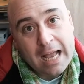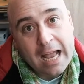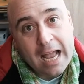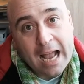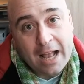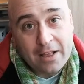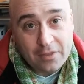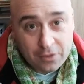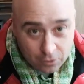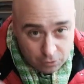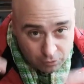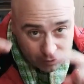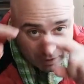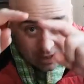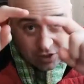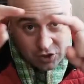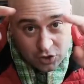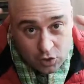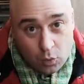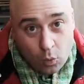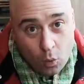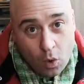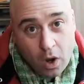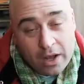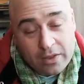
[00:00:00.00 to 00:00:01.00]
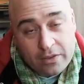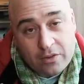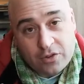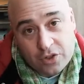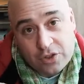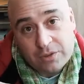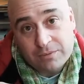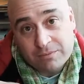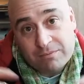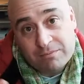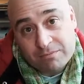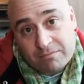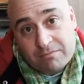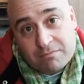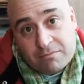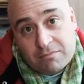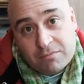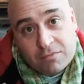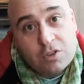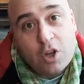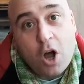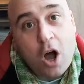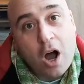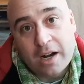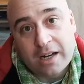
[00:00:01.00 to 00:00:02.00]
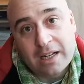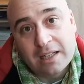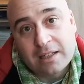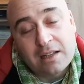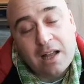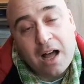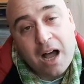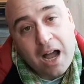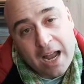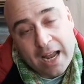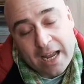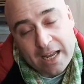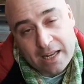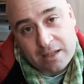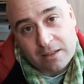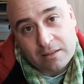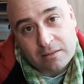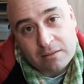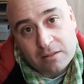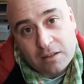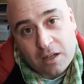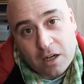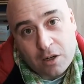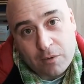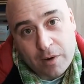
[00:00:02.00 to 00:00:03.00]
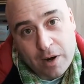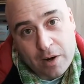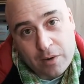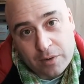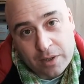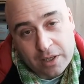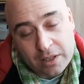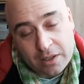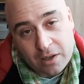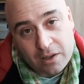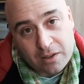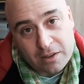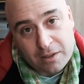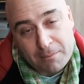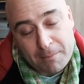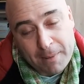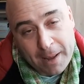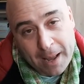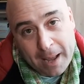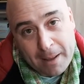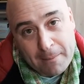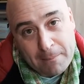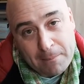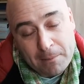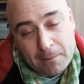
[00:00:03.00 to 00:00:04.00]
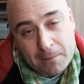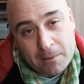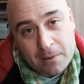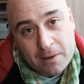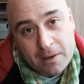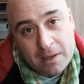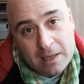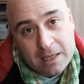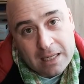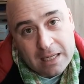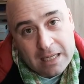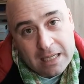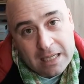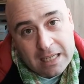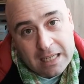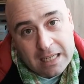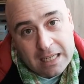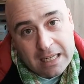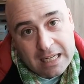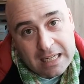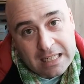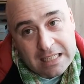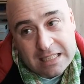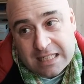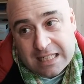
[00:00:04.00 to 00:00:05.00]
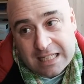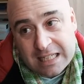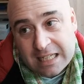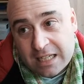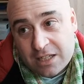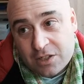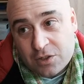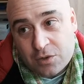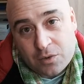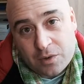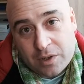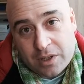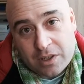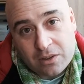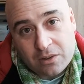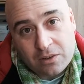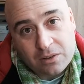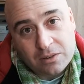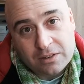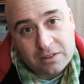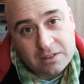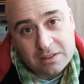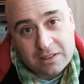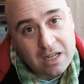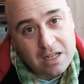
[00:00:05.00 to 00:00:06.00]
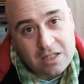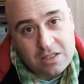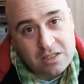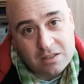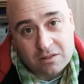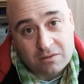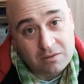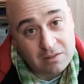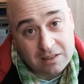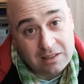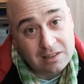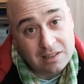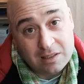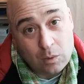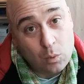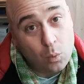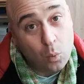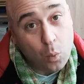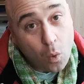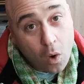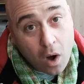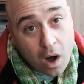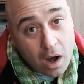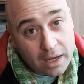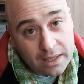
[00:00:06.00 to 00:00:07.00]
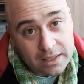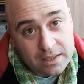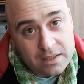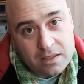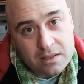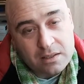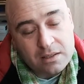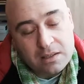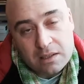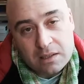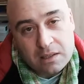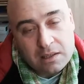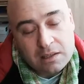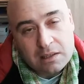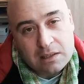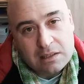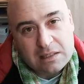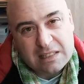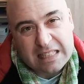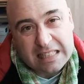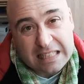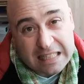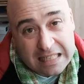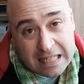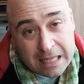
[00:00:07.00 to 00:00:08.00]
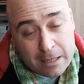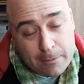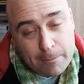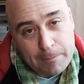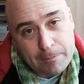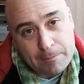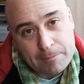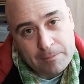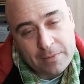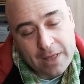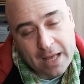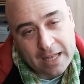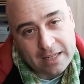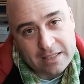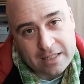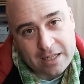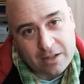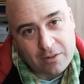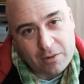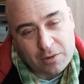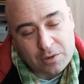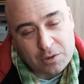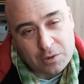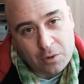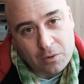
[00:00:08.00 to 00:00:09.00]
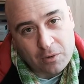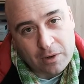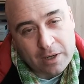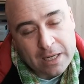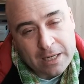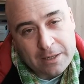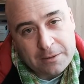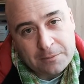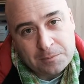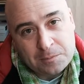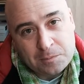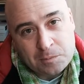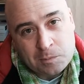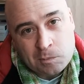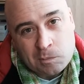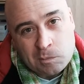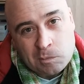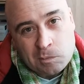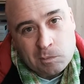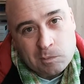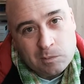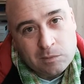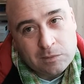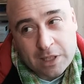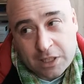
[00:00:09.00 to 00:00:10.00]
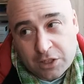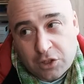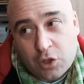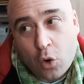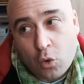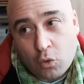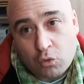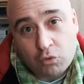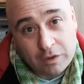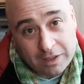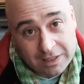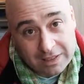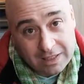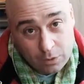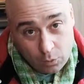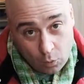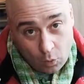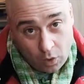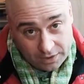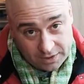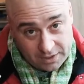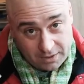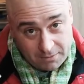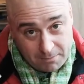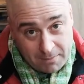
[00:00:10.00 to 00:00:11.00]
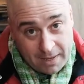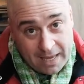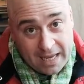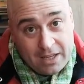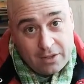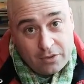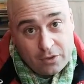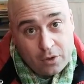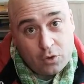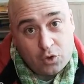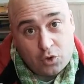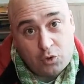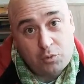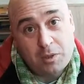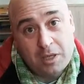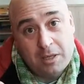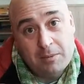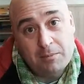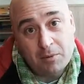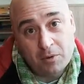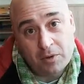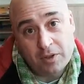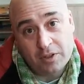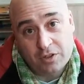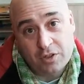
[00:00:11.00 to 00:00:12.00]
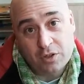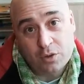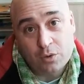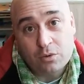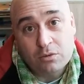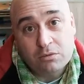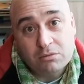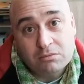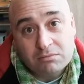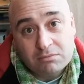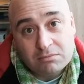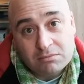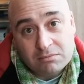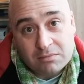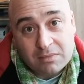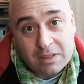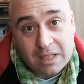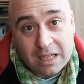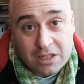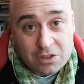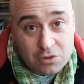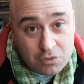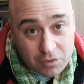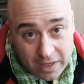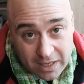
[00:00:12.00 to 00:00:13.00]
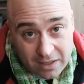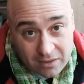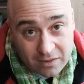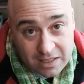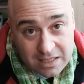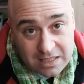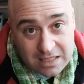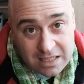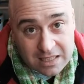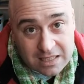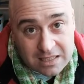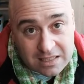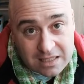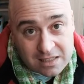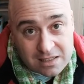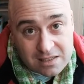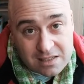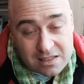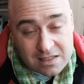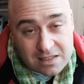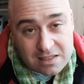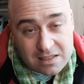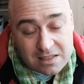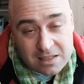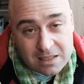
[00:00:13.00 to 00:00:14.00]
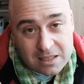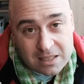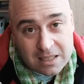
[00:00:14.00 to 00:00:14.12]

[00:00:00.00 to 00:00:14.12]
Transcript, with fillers: And the reason why there's a dotted line around it on the map is that Israel doesn't really want to keep that territory. They don't really want to make those people into Israeli citizens.